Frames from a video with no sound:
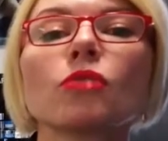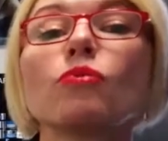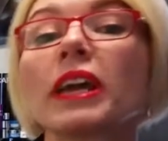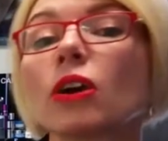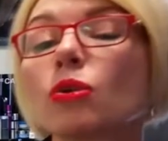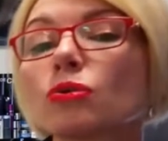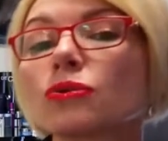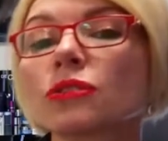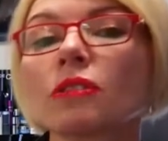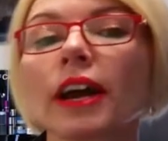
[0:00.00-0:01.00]

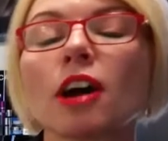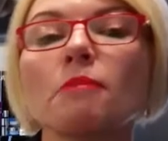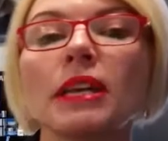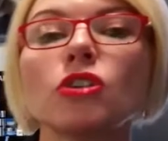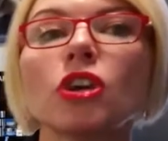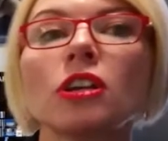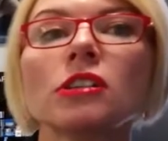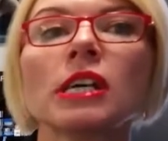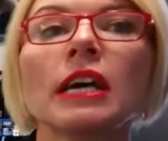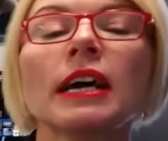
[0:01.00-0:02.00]
wrinkles, like I
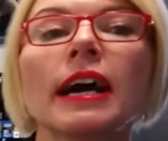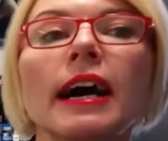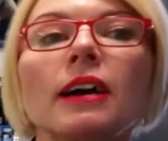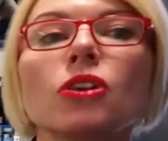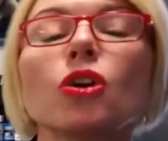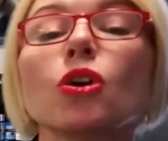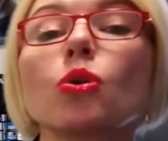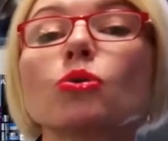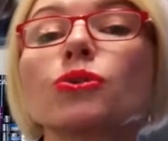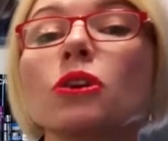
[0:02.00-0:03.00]
mentioned. You can
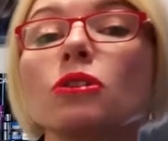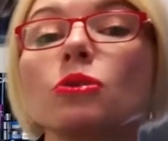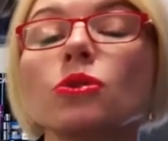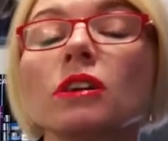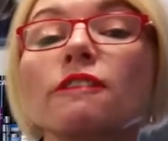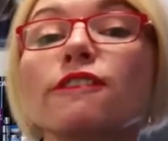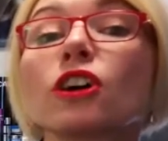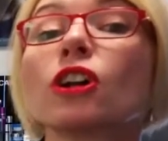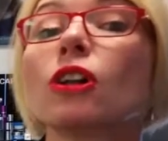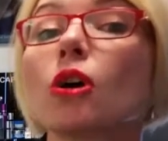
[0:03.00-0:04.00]
also use it for
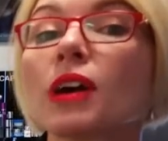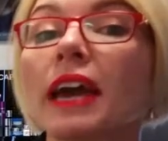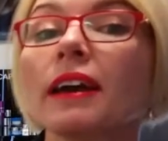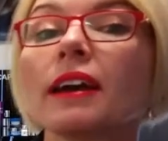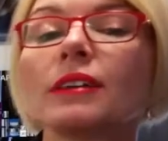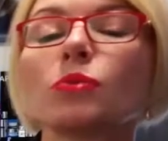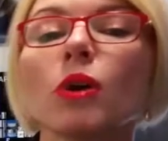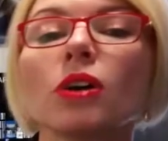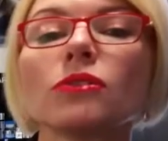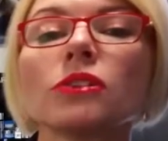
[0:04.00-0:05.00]
clogging as
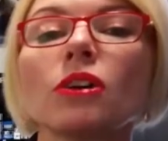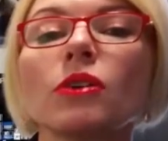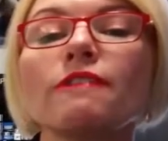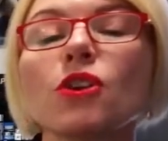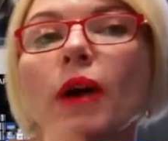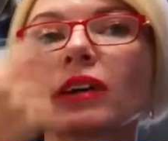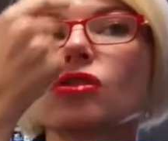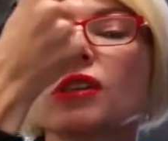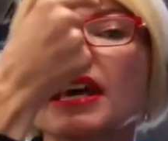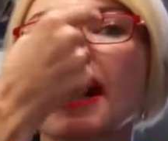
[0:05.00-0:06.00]
well. So if you
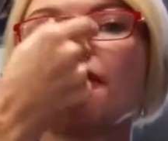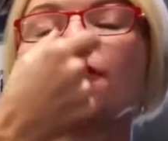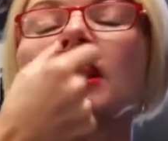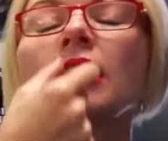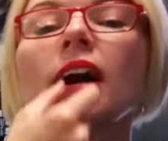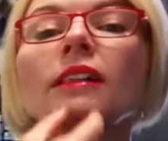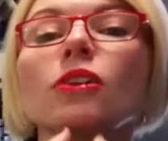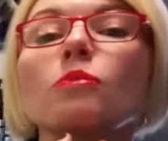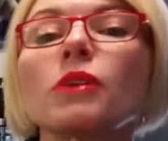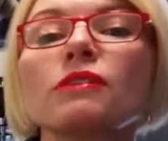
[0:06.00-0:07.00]
actually have a
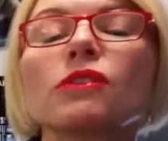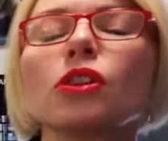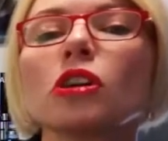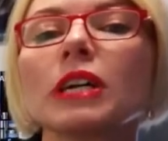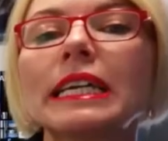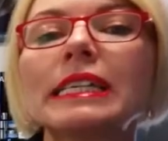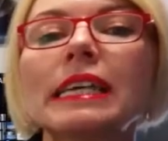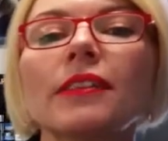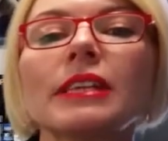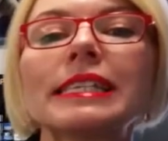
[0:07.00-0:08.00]
little bit of clogging
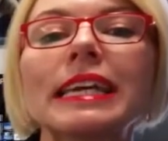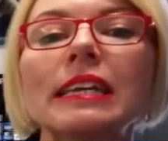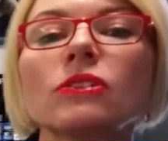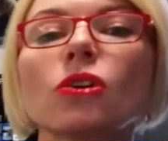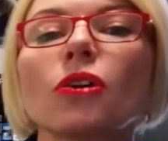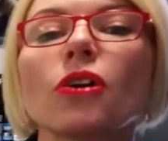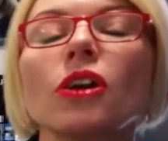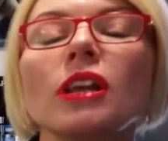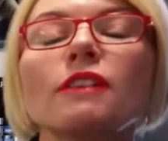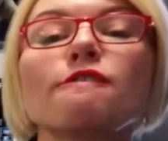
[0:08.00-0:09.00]
down the
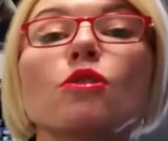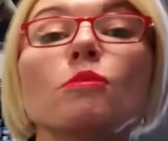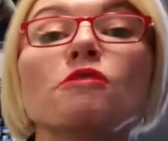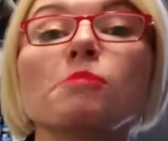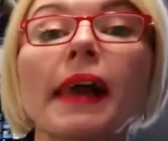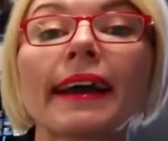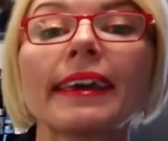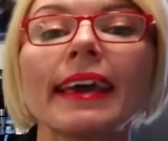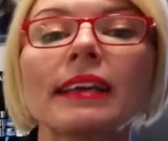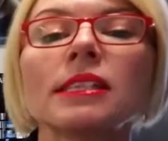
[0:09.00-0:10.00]
T-zone in the form of
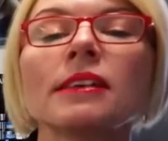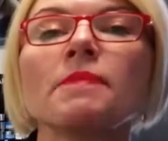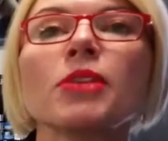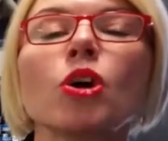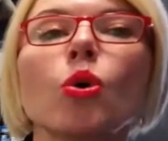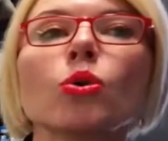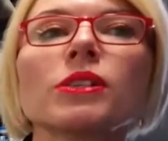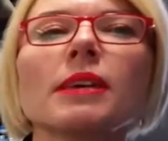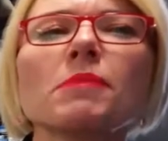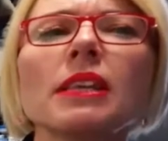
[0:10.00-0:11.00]
blackheads, or
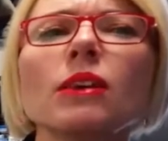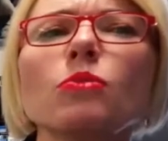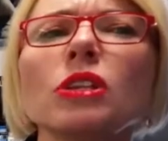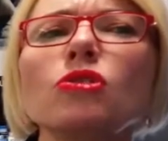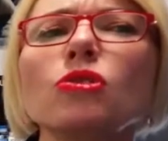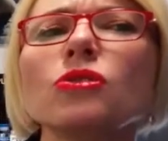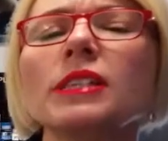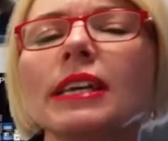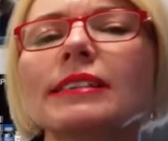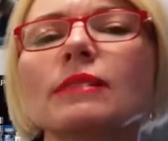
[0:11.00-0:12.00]
something that we do
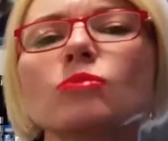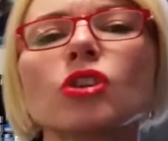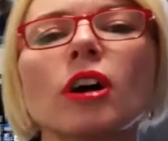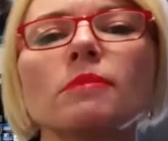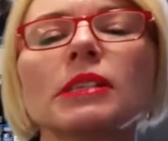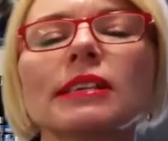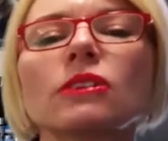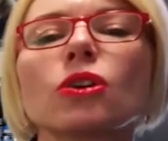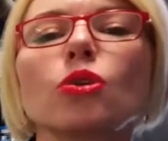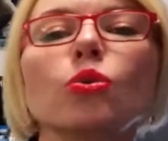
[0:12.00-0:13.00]
see sometimes as
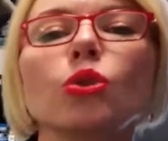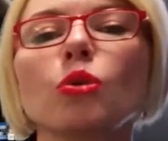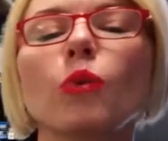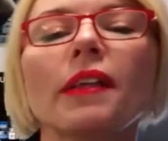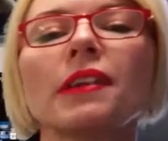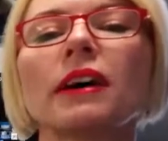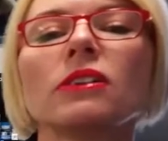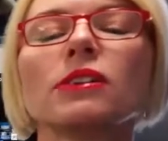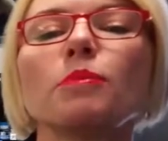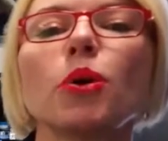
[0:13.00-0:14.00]
the cooler weather
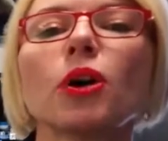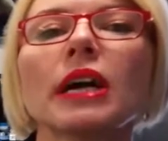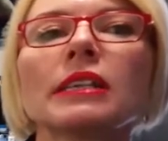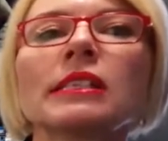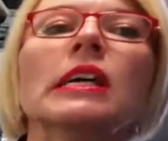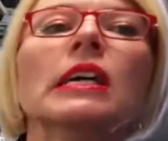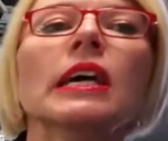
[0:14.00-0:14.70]
is upon us,